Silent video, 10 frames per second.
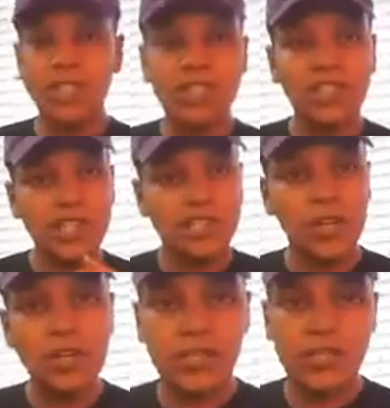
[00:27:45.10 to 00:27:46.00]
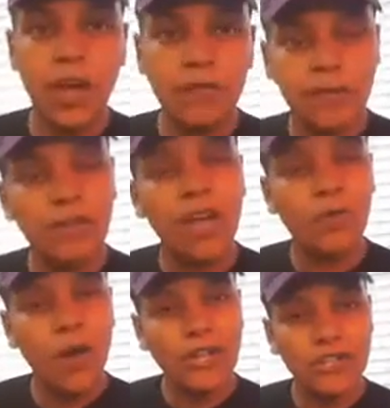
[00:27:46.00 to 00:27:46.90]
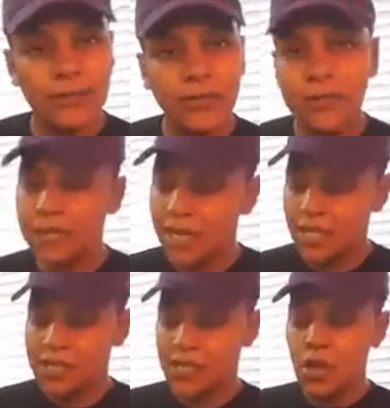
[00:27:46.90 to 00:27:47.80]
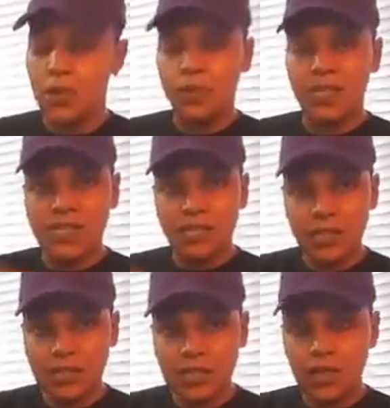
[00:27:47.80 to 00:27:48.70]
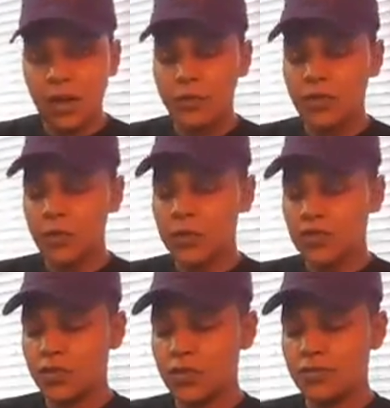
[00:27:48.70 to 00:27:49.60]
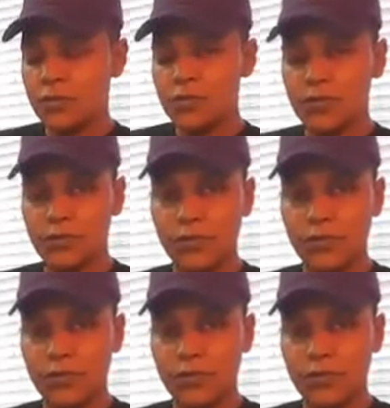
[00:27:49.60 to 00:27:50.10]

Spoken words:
they just start to soften. You got to watch your food, ladies. When they start to soften a little bit, transfer them to the